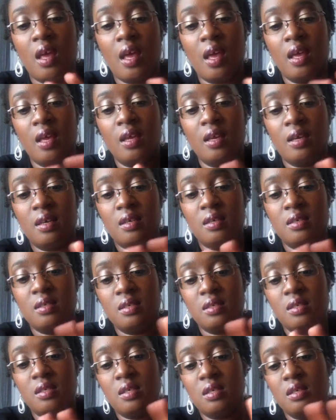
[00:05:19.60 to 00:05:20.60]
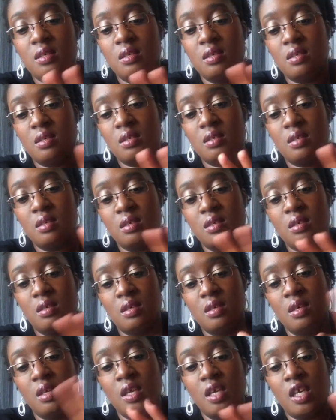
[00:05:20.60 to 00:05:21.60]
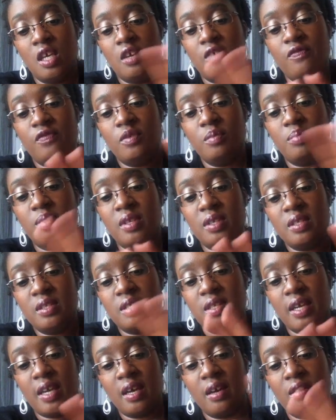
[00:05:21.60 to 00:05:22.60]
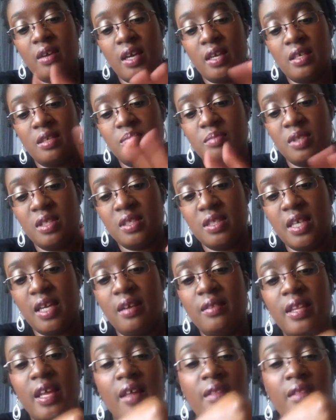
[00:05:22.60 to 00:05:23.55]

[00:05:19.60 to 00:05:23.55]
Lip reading: And if you blend it out, I can blend it out.